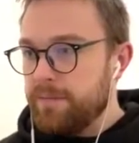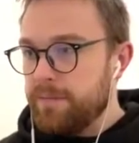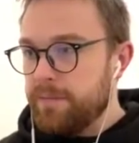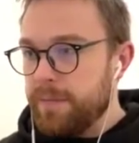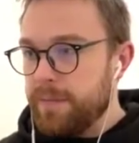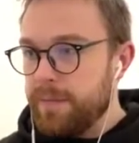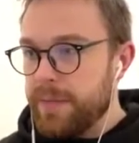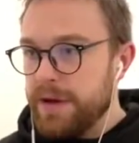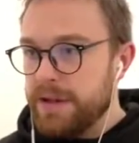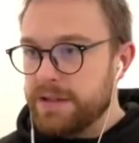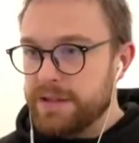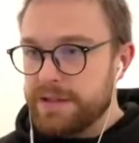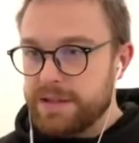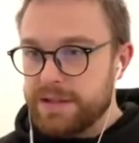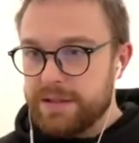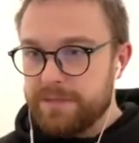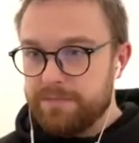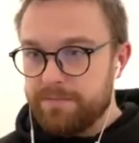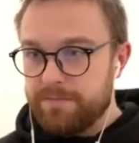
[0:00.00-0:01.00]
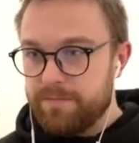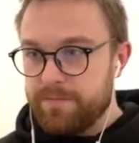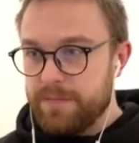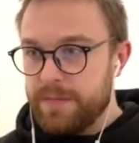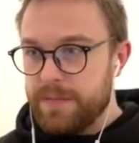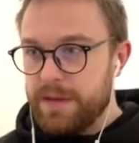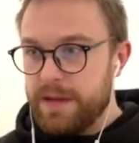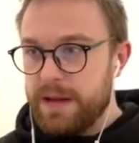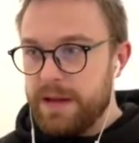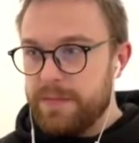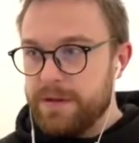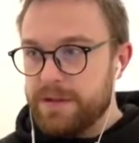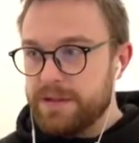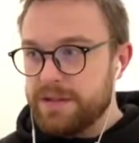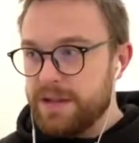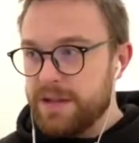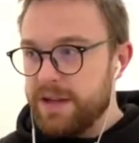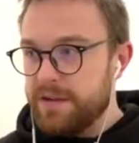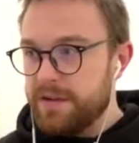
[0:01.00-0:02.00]
Basically. Yeah, my
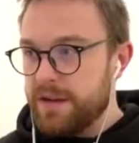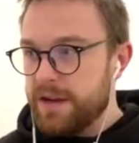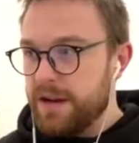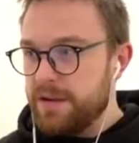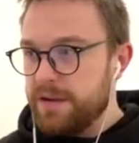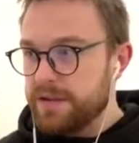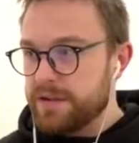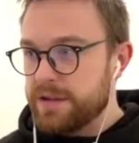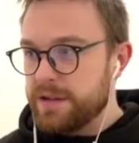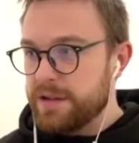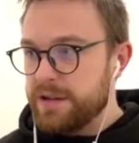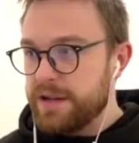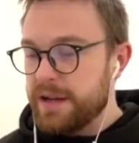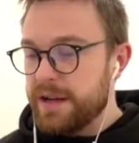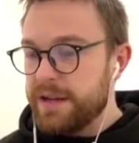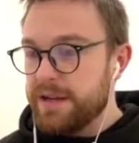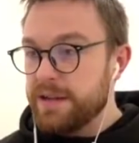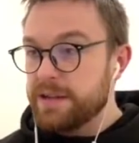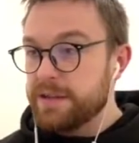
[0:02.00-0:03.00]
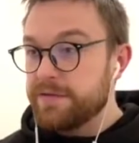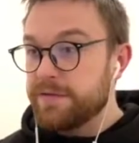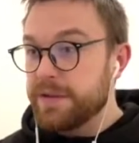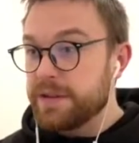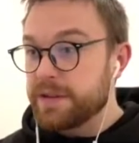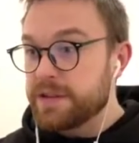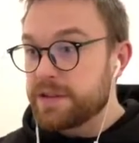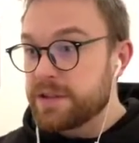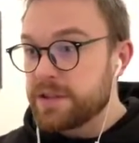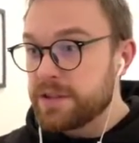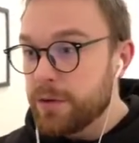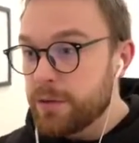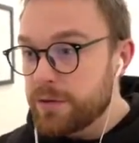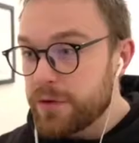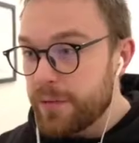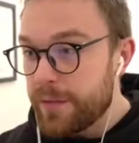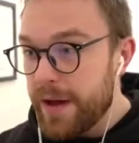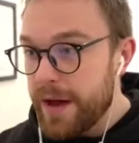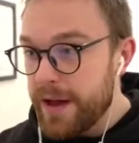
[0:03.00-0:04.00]
standard carrier is gonna die. This feels so
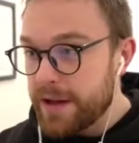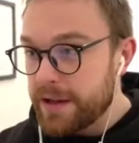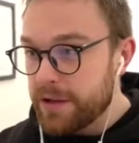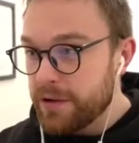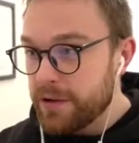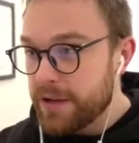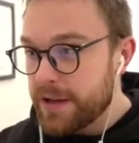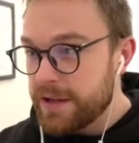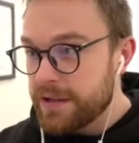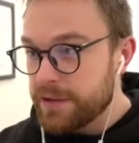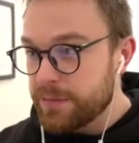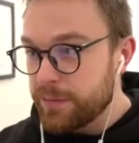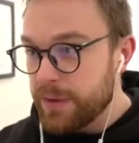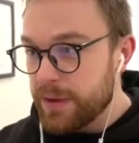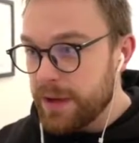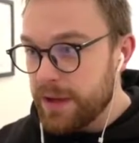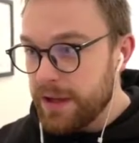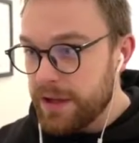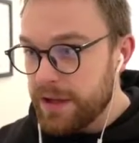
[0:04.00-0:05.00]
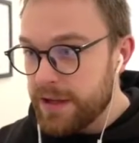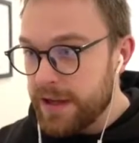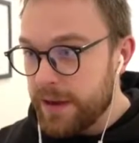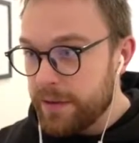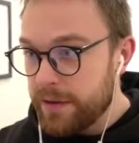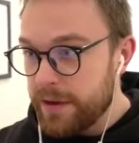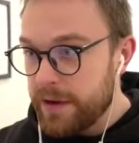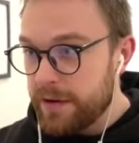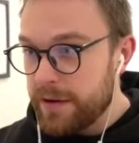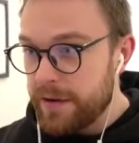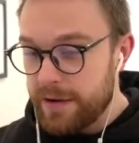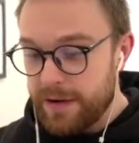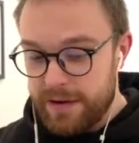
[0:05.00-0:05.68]
dramatic. Look at his blood down there.